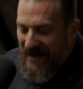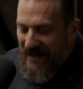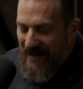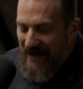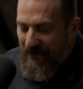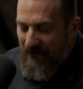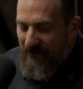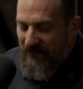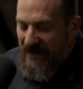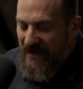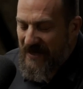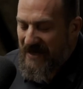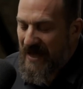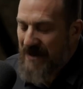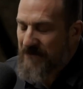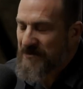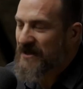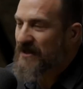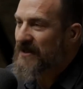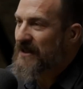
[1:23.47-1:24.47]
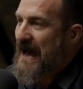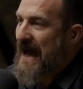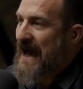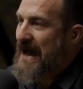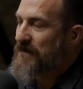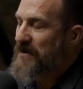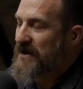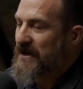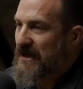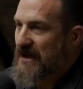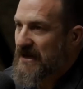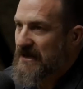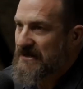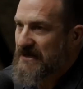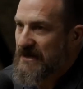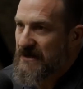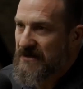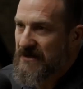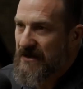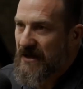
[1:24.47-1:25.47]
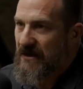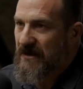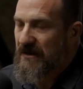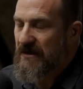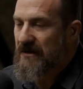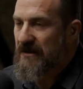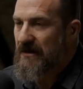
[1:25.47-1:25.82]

Um, he came to the lab, and he did,